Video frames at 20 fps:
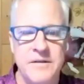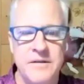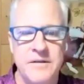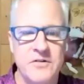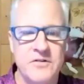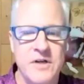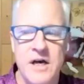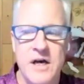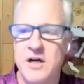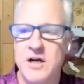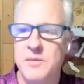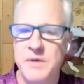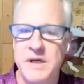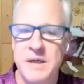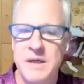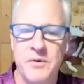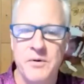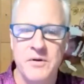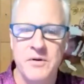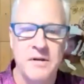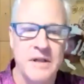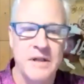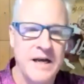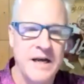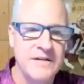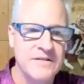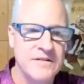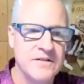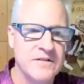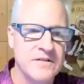there's 100 people that
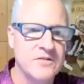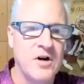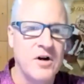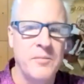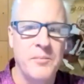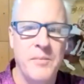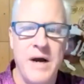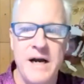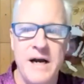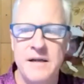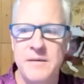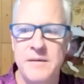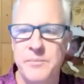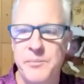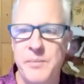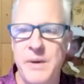licenses aren't mining